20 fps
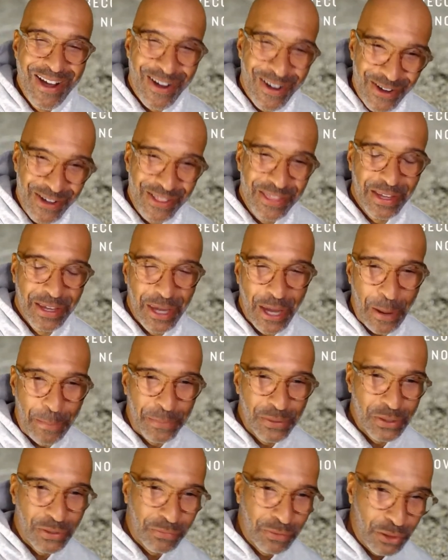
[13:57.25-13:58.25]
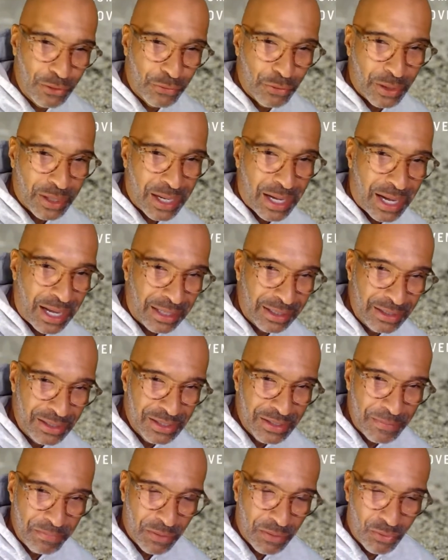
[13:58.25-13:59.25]
on the campus of Guilford
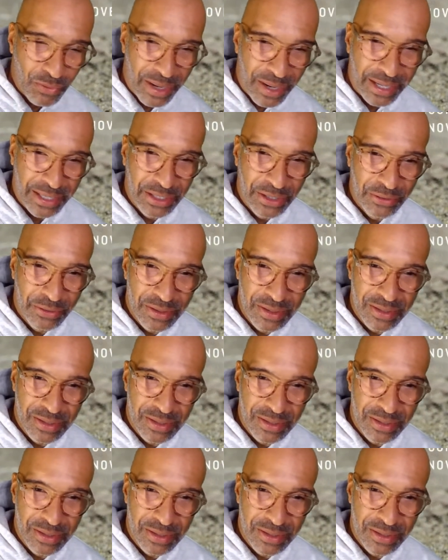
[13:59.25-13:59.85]
College, right here in the